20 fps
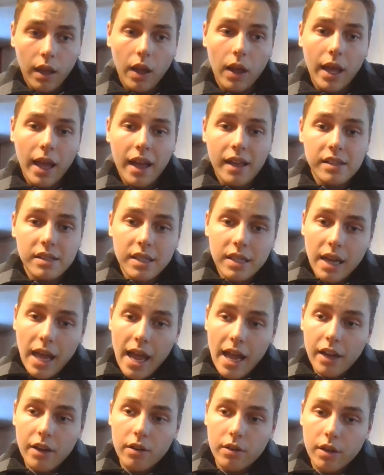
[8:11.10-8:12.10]
as an
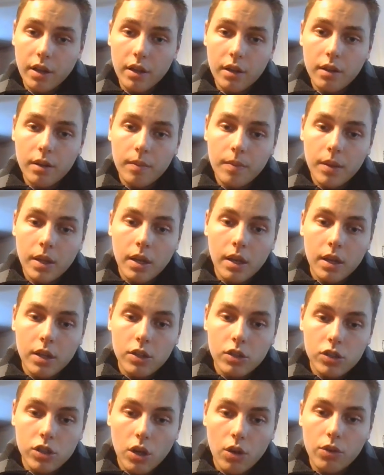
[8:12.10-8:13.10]
aggregate,
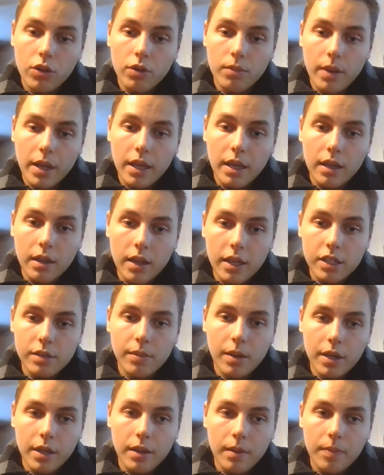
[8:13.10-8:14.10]
so they're making less
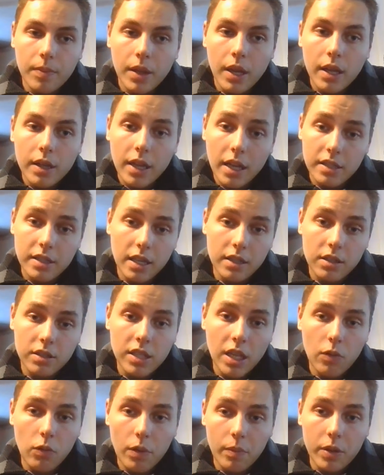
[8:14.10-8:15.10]
money. That's not to
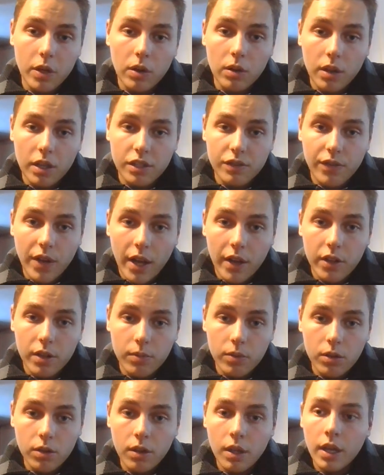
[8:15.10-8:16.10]
say women are less
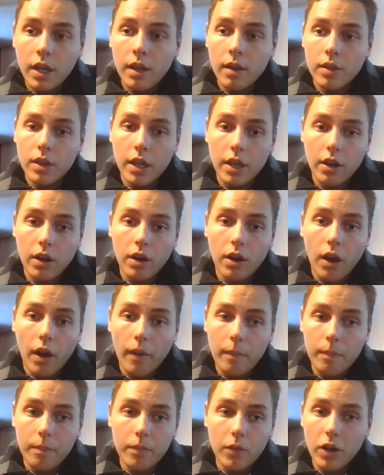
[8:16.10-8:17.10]
valuable.
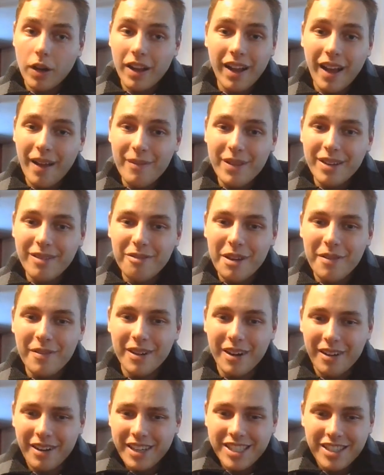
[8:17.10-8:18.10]
Women
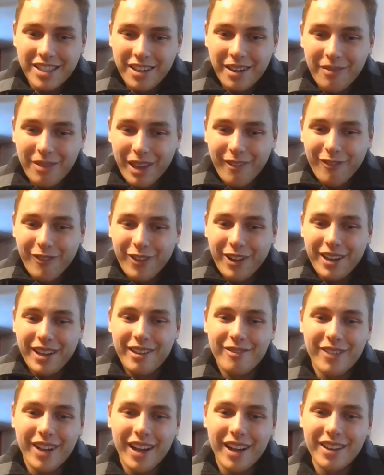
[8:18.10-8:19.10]
are extremely
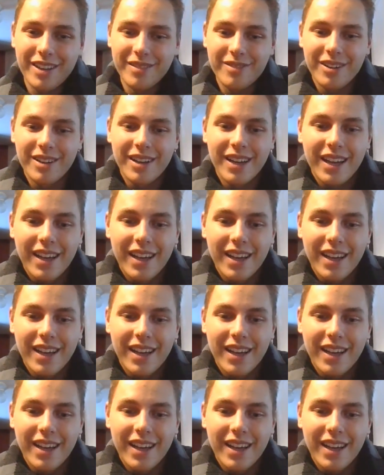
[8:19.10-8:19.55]
fucking valuable.